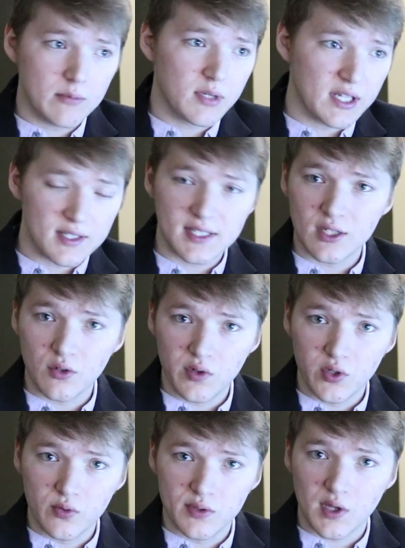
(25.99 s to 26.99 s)
can still
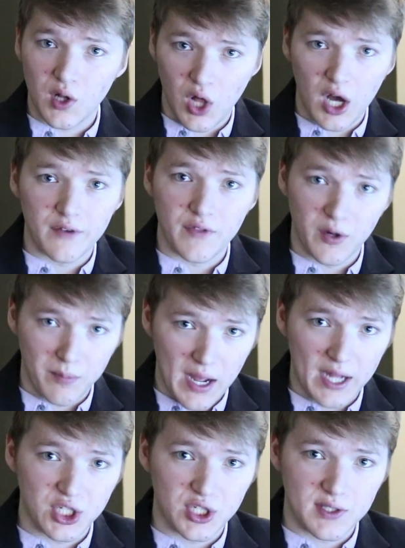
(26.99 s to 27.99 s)
lose a lot of their
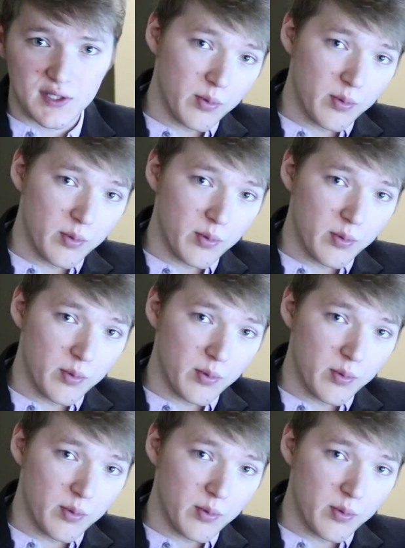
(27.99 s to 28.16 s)
matches.